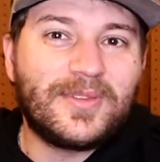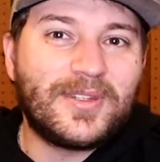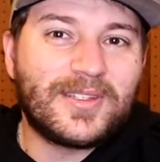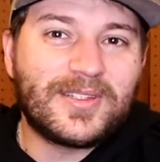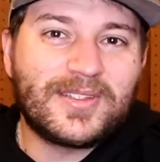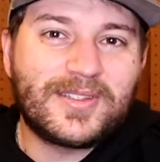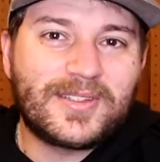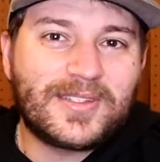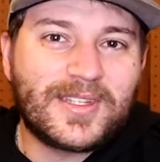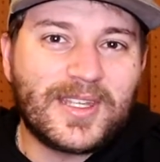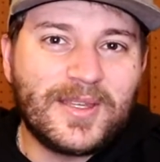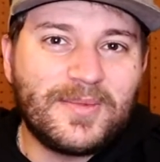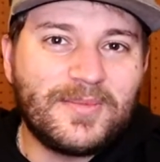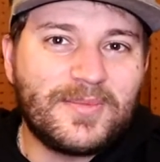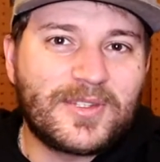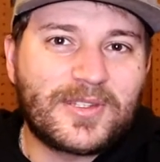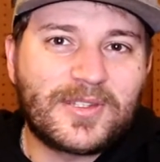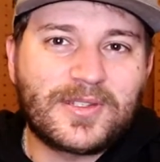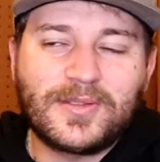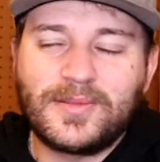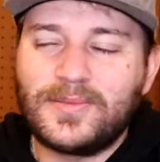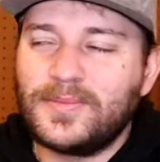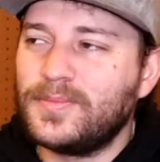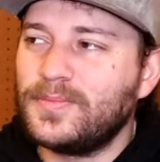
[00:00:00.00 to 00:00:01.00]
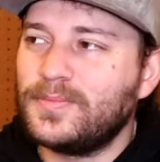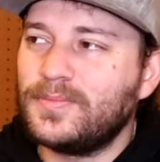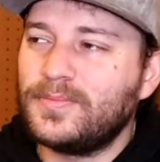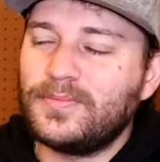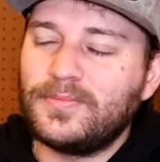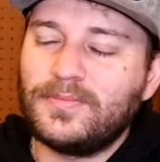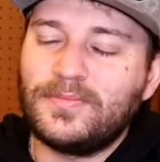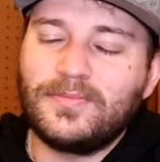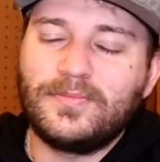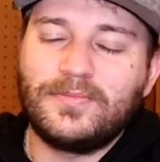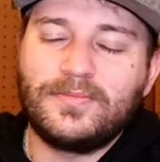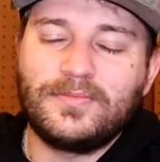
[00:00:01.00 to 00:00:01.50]
that seems
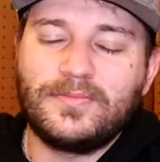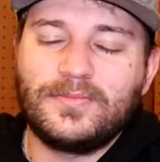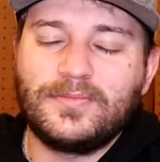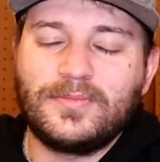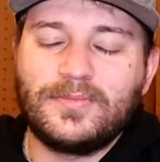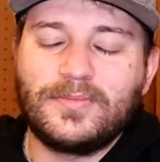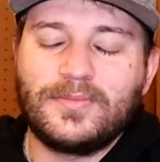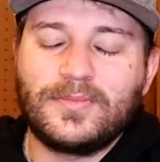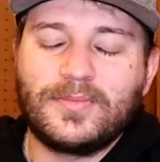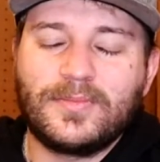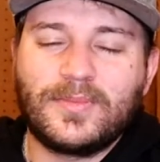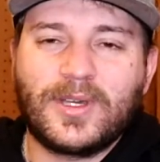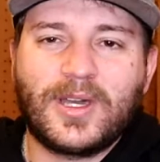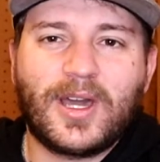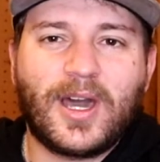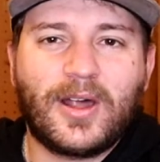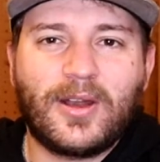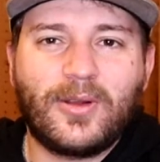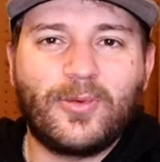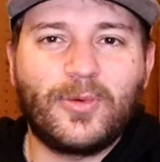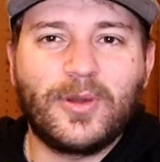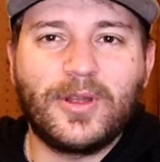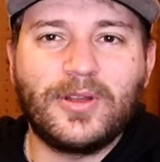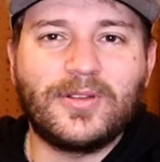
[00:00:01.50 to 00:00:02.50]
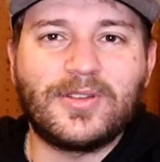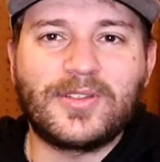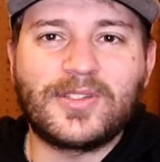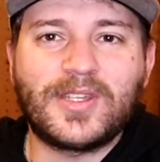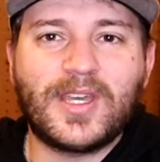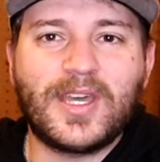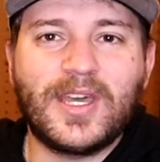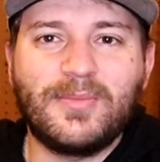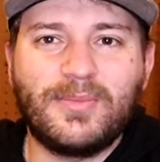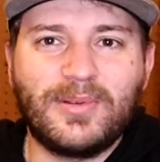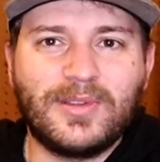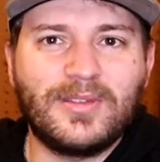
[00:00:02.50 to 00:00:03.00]
kind of weird to
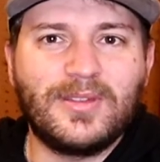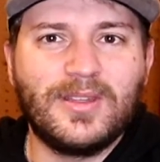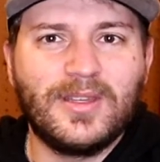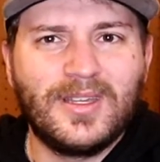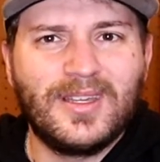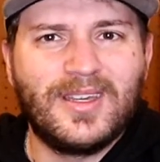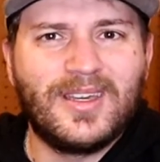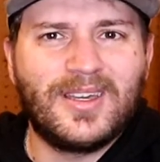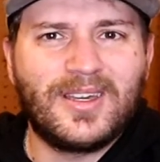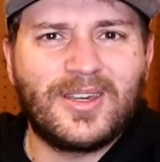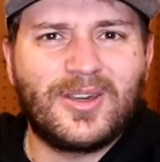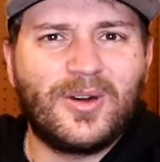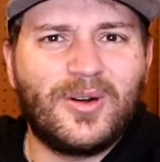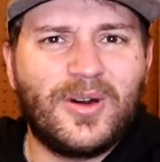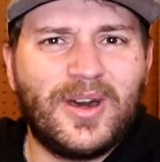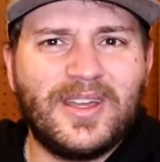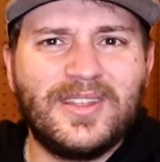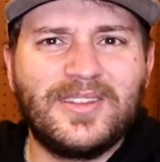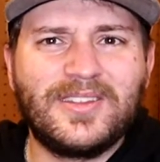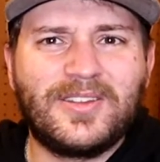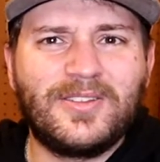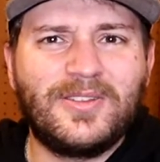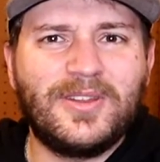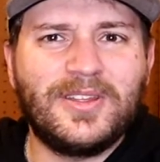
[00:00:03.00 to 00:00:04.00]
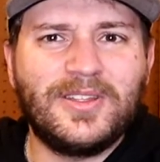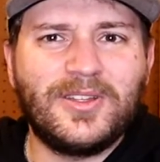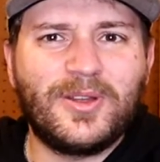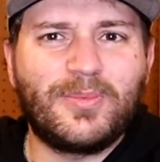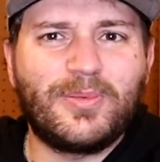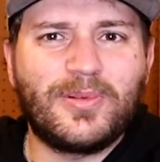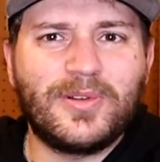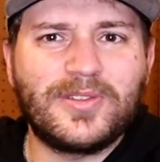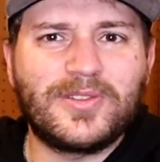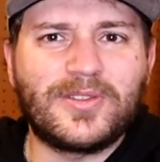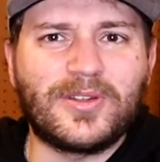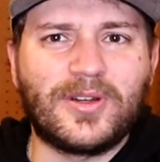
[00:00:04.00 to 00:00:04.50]
say, but go ahead and clean your
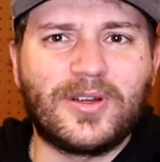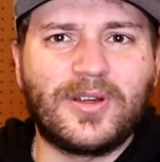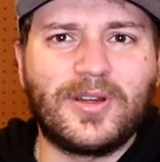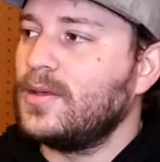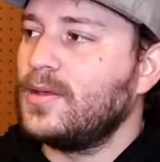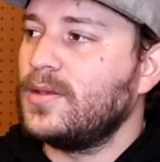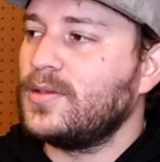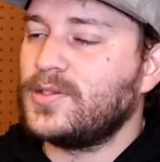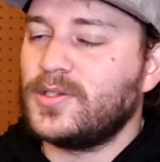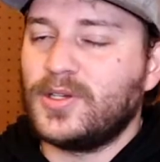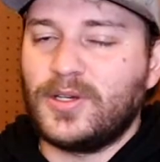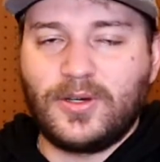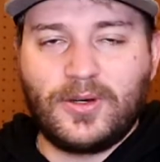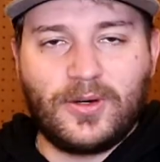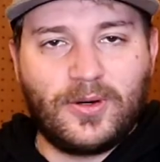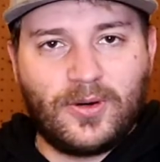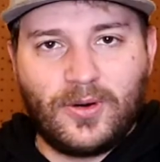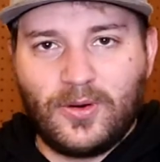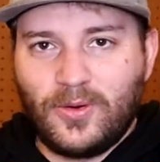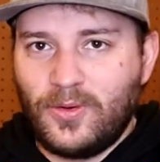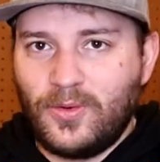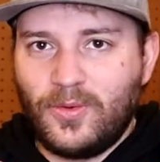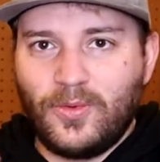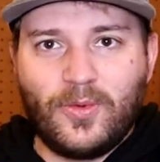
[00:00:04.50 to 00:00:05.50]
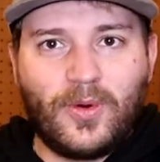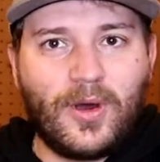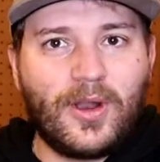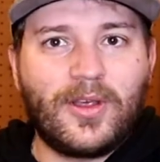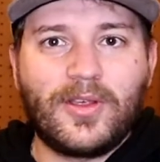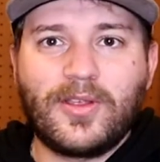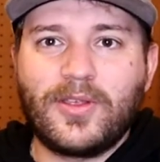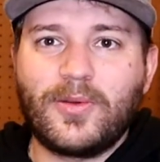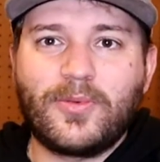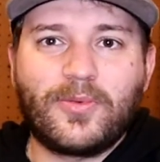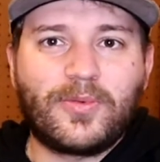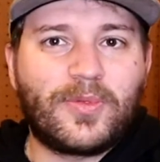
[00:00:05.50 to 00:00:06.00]
printer. So one
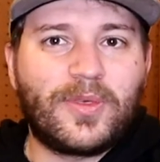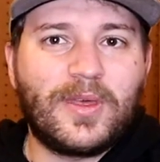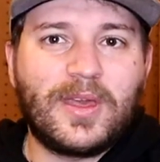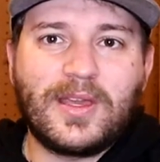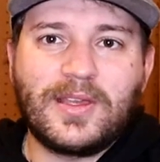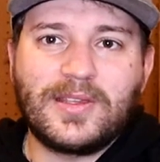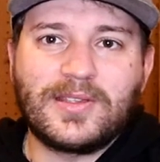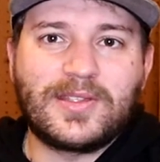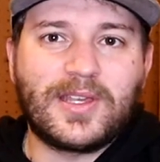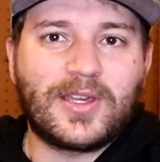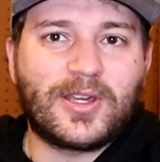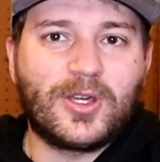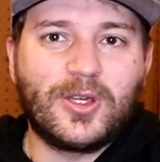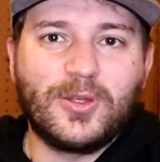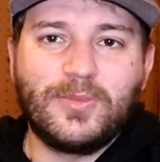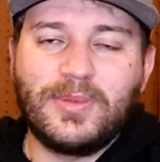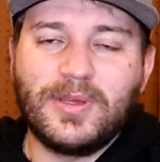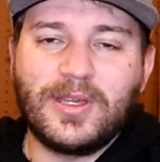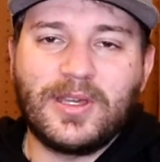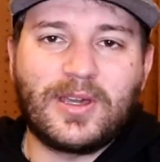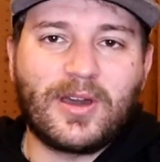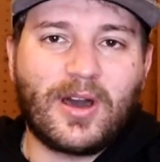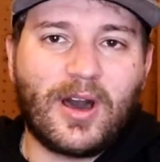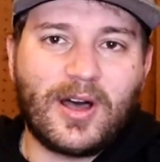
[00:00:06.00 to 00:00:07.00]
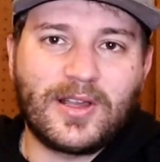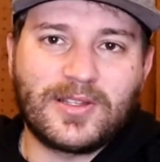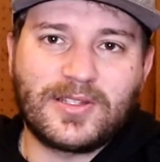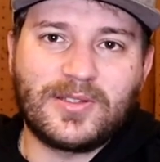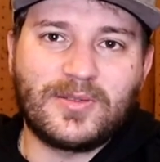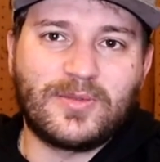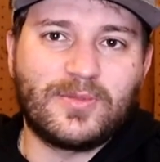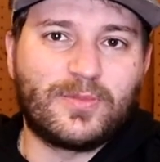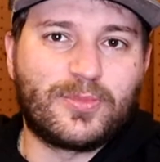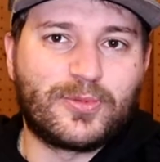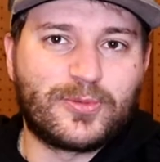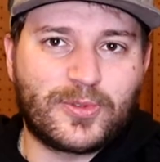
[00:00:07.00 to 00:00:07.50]
of the things that could be
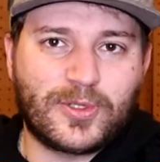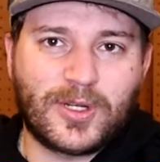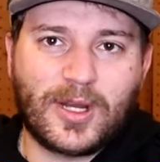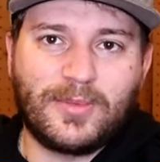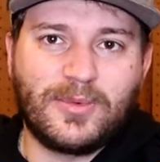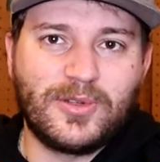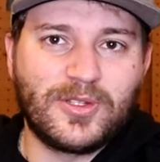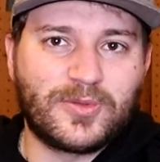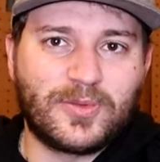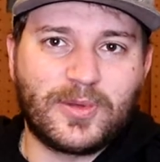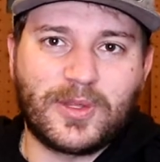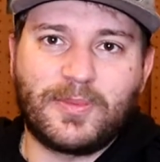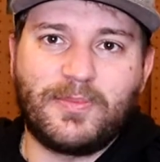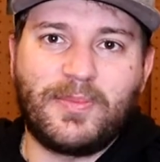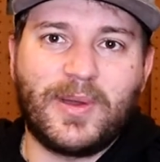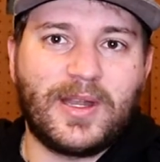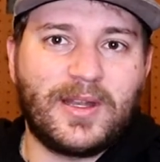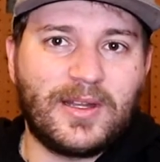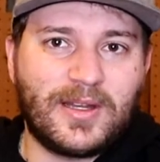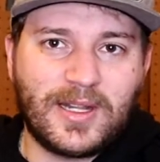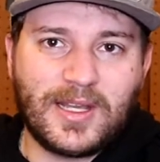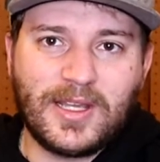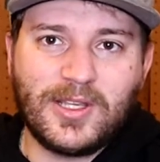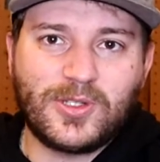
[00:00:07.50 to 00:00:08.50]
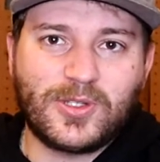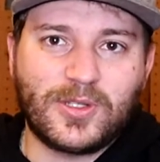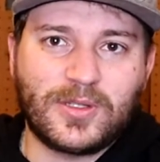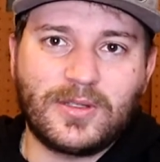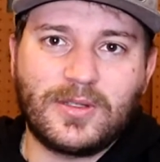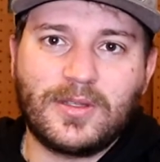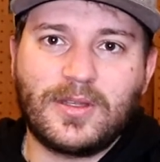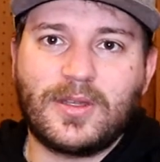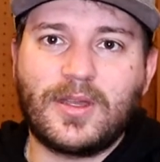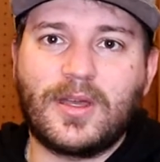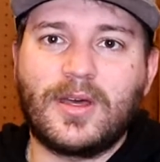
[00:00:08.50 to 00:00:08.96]
causing troubles with bed adhesion,